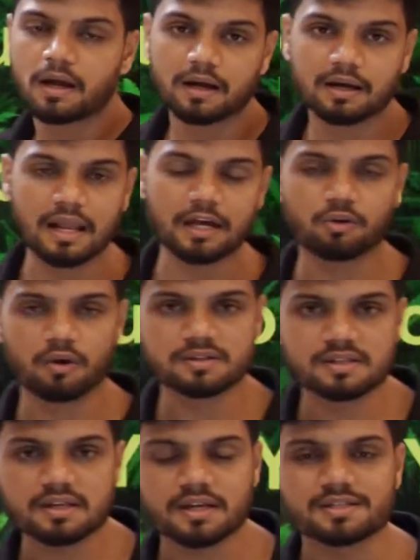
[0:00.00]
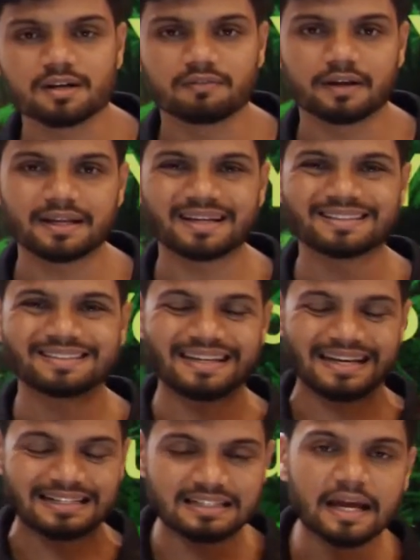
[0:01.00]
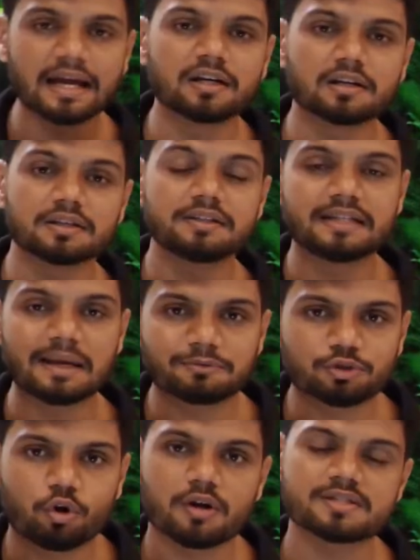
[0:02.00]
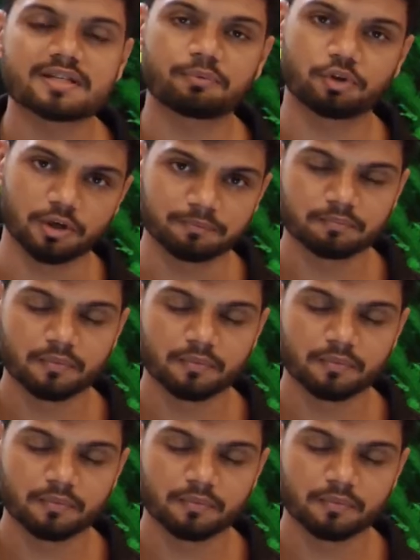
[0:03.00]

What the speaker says: glycolysis is a very detailed depth concept here.